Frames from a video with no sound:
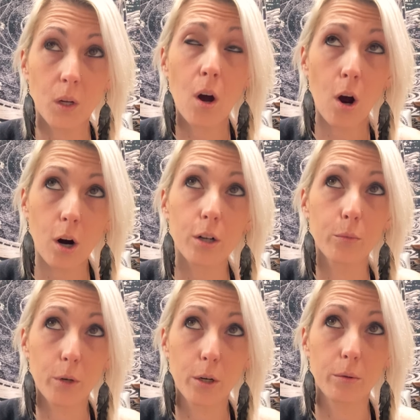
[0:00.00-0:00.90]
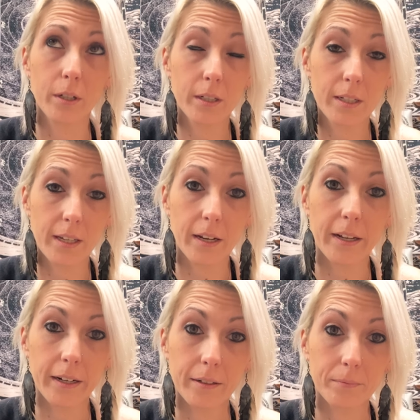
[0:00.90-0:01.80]
hard road to get
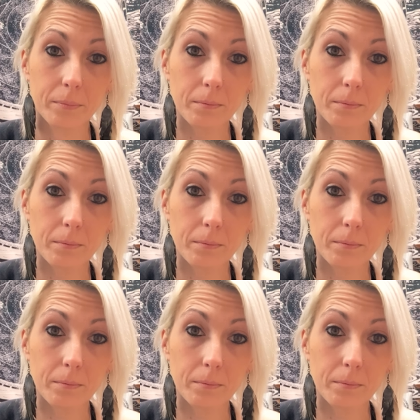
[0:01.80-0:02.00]
here.